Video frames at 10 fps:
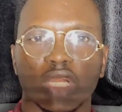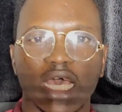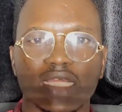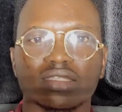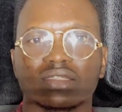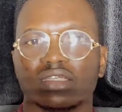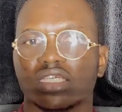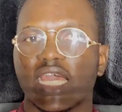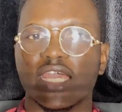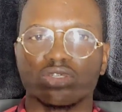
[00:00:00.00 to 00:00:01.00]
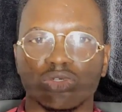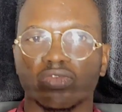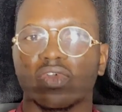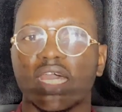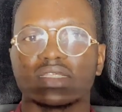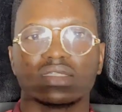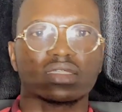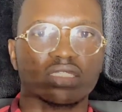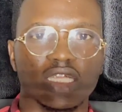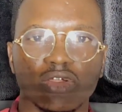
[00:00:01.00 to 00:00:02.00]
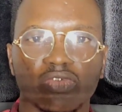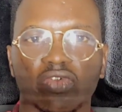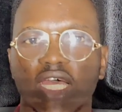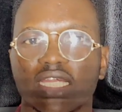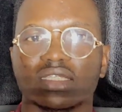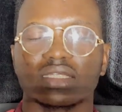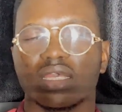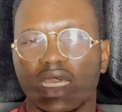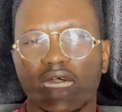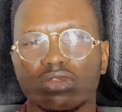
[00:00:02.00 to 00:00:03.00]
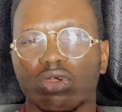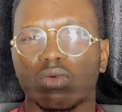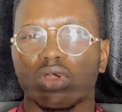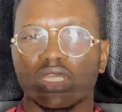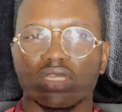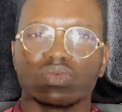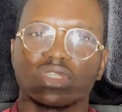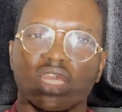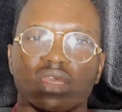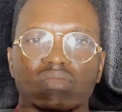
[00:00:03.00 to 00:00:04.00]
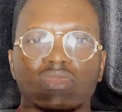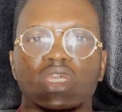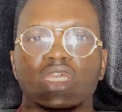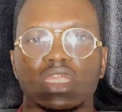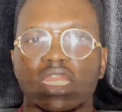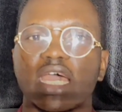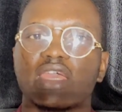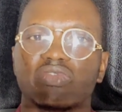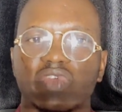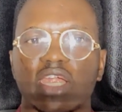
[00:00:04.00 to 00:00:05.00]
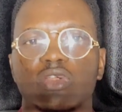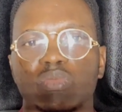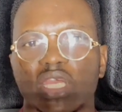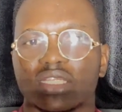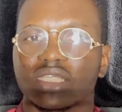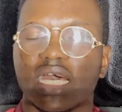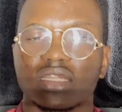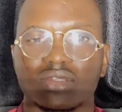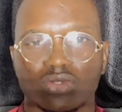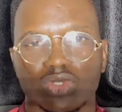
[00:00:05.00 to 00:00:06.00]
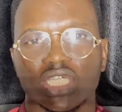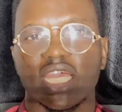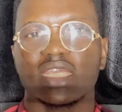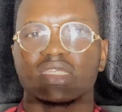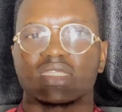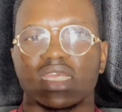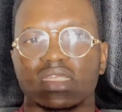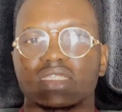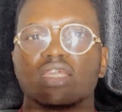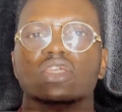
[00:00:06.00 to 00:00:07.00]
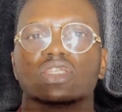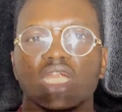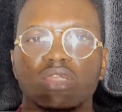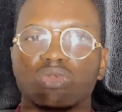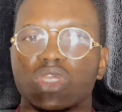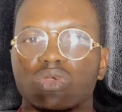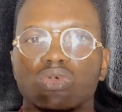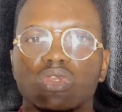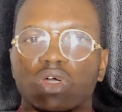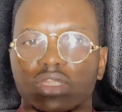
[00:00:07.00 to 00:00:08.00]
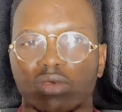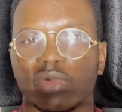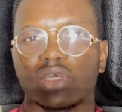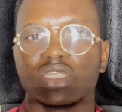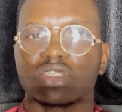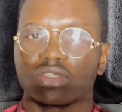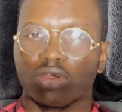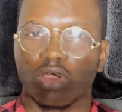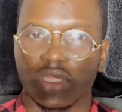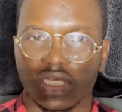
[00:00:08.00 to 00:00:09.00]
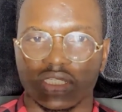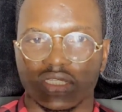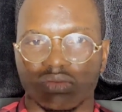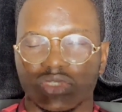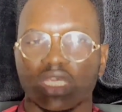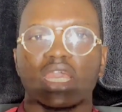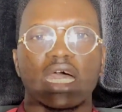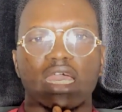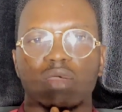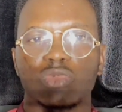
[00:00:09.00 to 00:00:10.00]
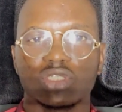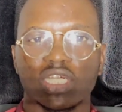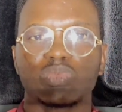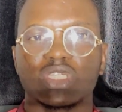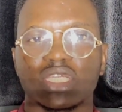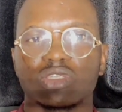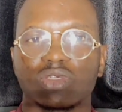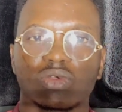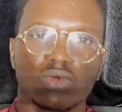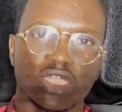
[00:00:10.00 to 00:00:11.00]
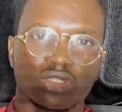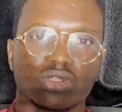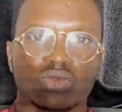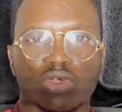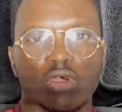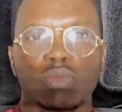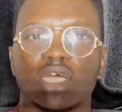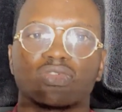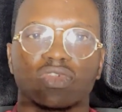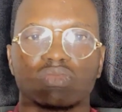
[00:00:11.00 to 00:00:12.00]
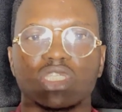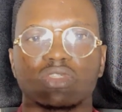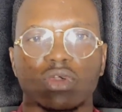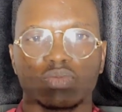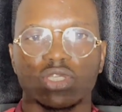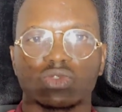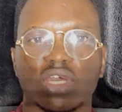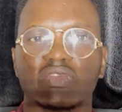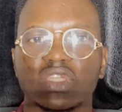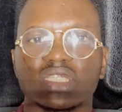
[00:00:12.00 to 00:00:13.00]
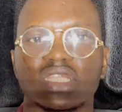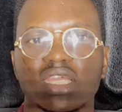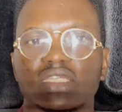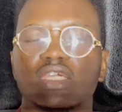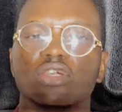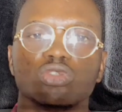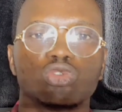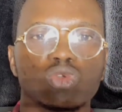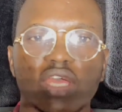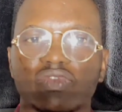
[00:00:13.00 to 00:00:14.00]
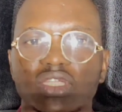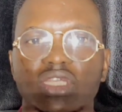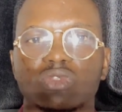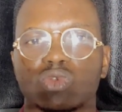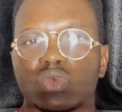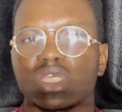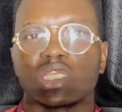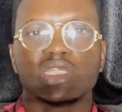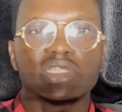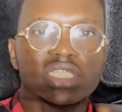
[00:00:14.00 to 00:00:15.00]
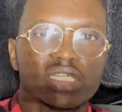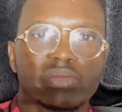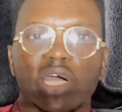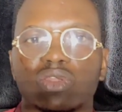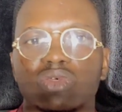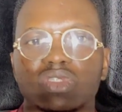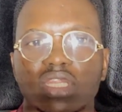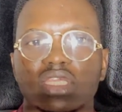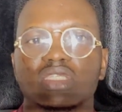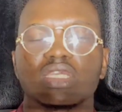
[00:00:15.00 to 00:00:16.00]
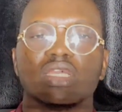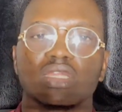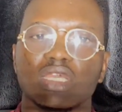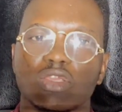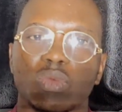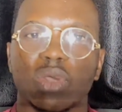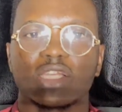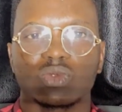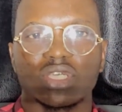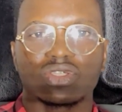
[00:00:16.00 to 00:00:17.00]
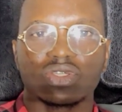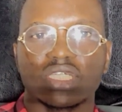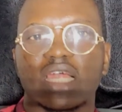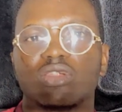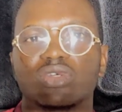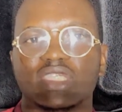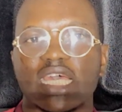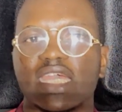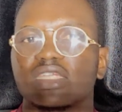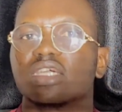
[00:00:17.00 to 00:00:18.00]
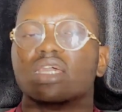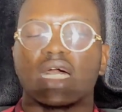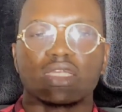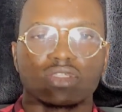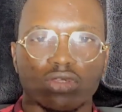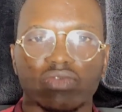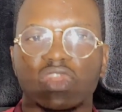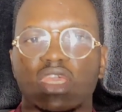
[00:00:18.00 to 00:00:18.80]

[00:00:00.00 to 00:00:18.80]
plants, the hydrophytes, the xerophytes, and know what keeps them in that environment, and the social insects. Try and know a whole lot about these organisms. I am 100% sure questions will come out from these topics we have listed. Do everything to quickly read about those things. Take your past questions alongside and solve